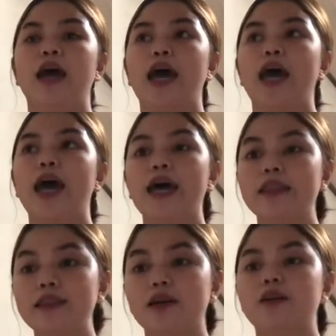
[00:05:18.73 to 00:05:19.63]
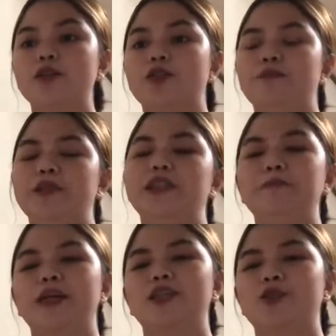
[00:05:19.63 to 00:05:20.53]
And also, please
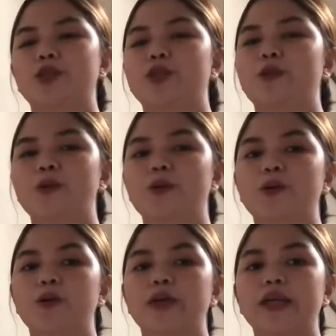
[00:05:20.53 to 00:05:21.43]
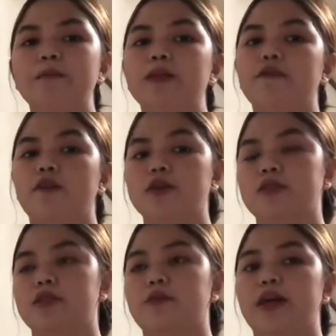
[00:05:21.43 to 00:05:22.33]
make sure to keep the
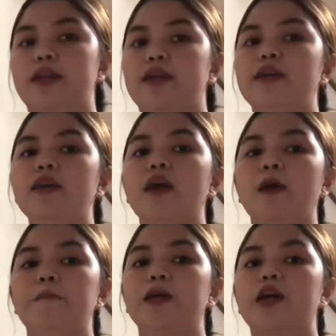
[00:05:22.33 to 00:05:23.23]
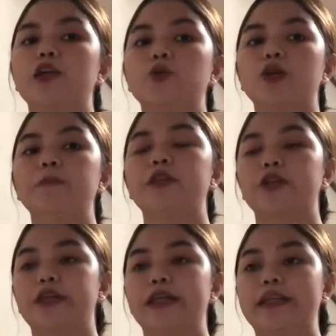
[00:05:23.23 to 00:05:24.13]
faucet running because you'll be
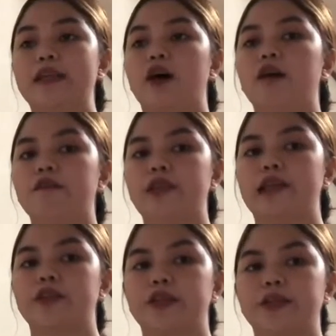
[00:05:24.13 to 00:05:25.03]
turning that off later.